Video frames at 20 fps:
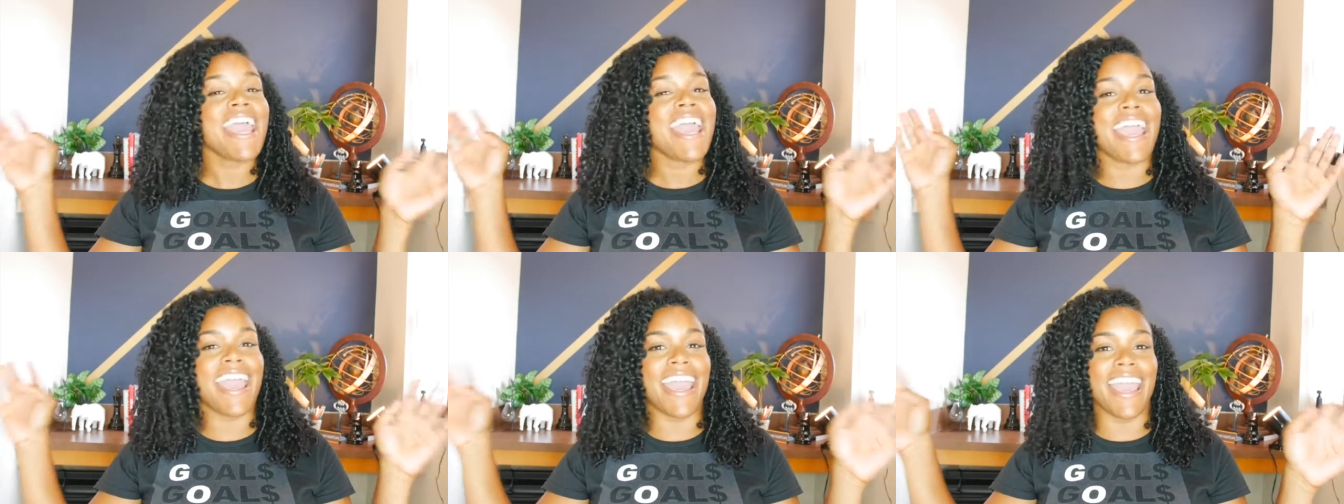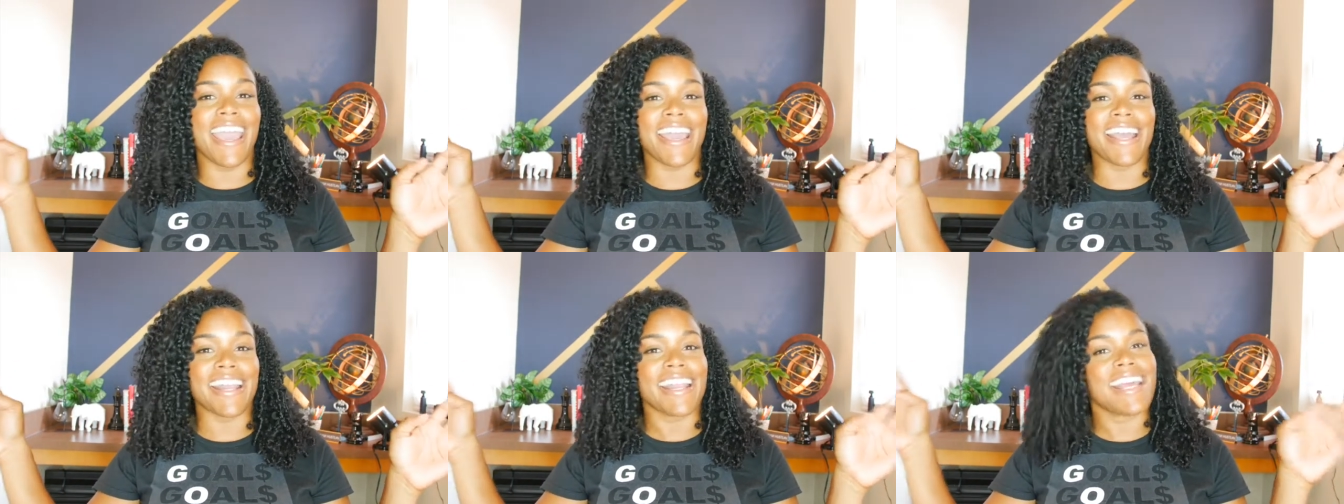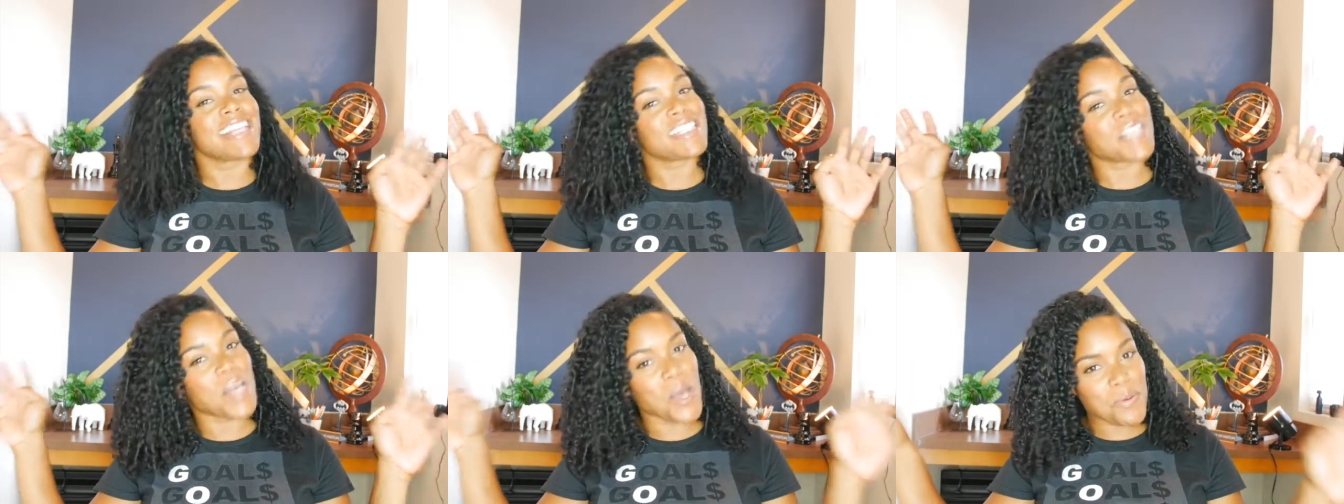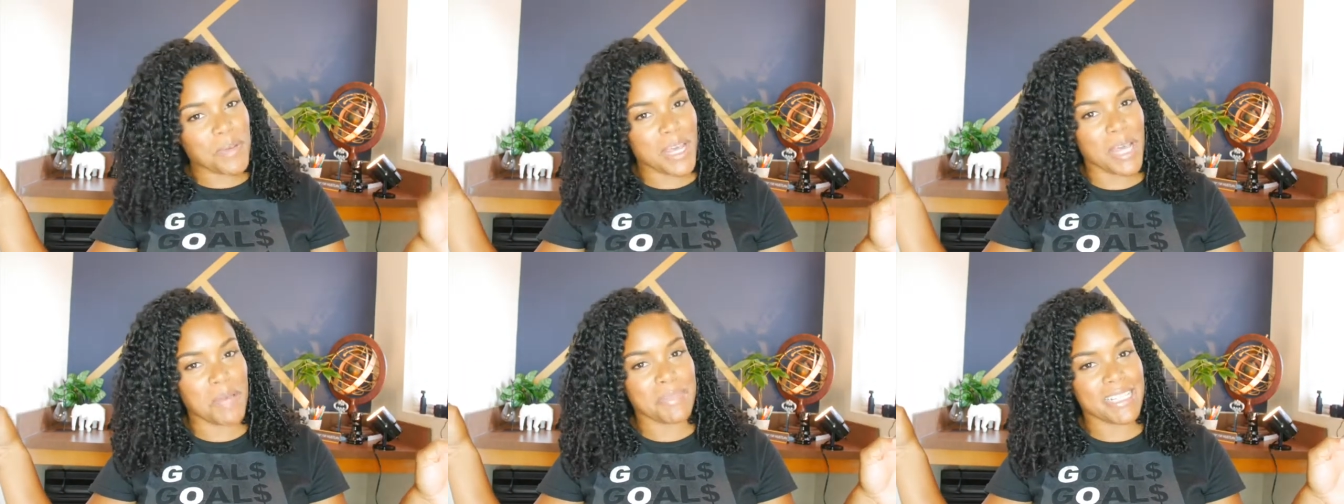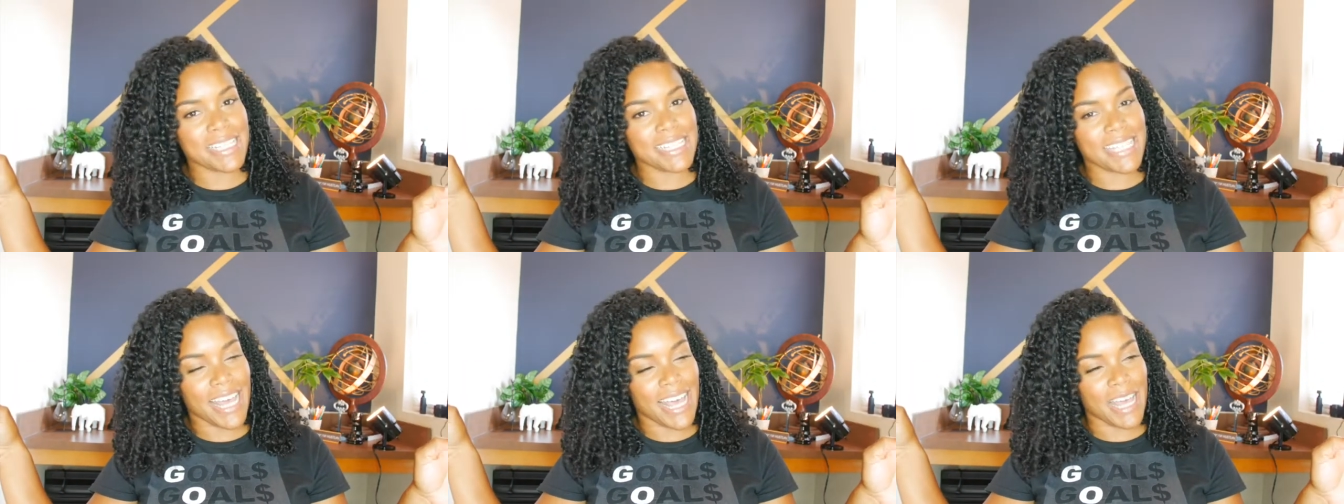and it's
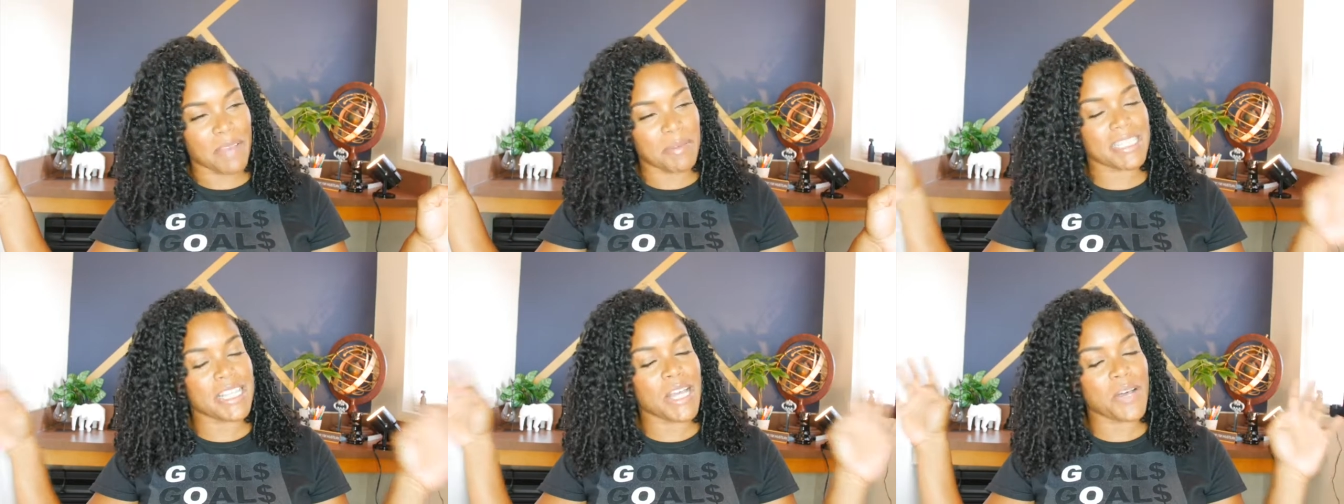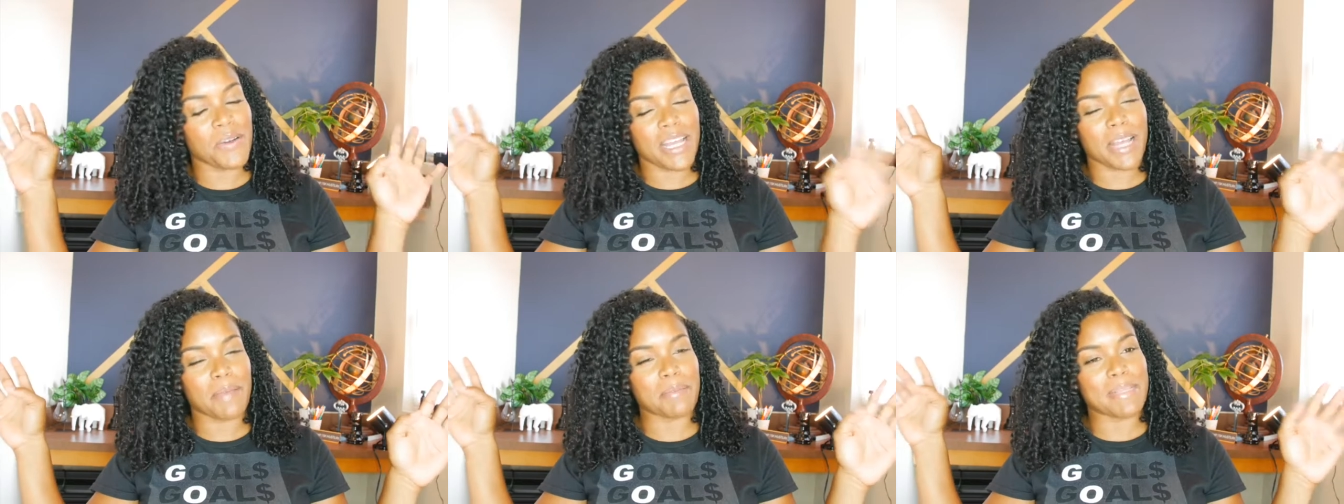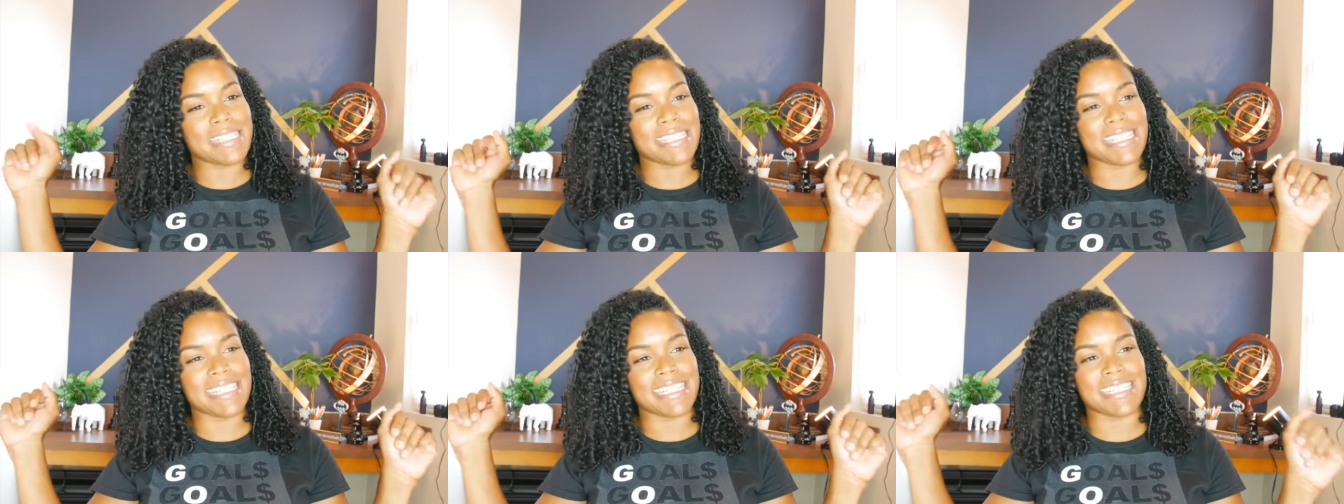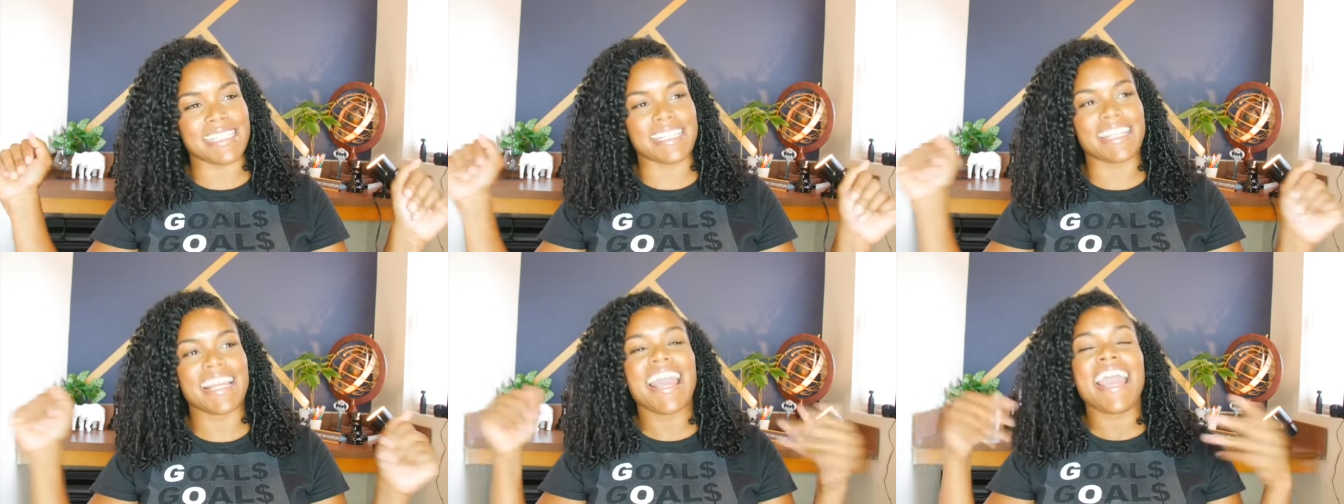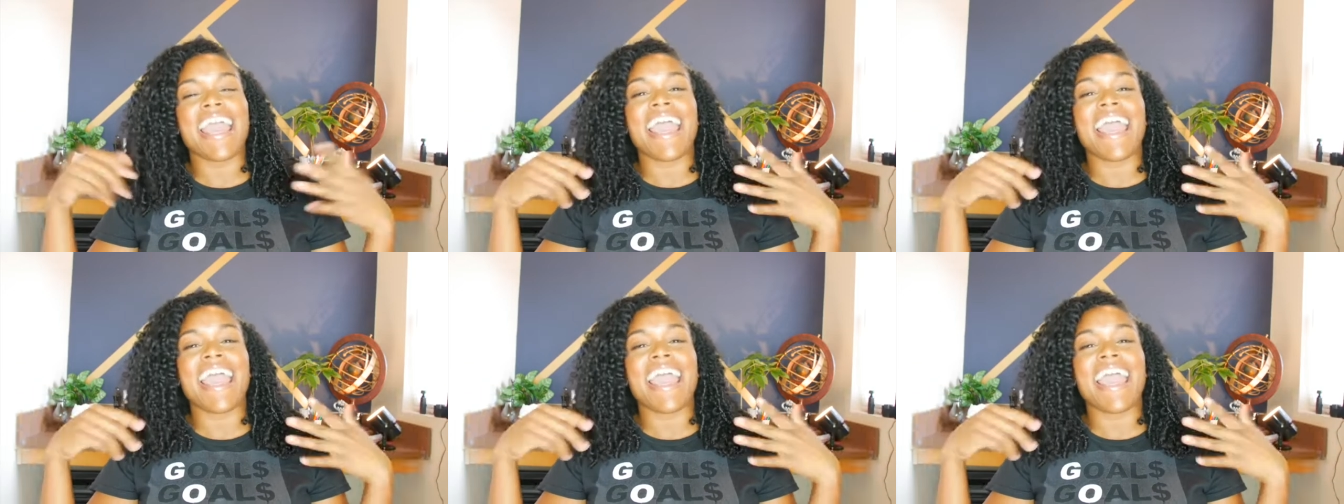homecoming time, it's homecoming season.